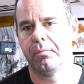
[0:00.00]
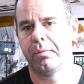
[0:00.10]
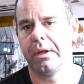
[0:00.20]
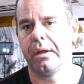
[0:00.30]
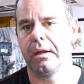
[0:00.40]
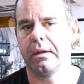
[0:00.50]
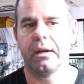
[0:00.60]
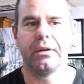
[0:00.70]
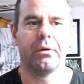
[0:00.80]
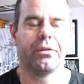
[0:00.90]
But I
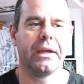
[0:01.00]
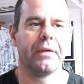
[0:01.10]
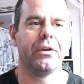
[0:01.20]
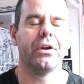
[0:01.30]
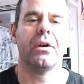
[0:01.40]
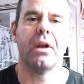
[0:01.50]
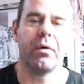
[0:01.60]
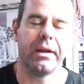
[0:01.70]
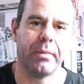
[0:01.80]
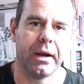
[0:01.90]
don't think, if you don't know
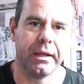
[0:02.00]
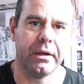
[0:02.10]
anybody,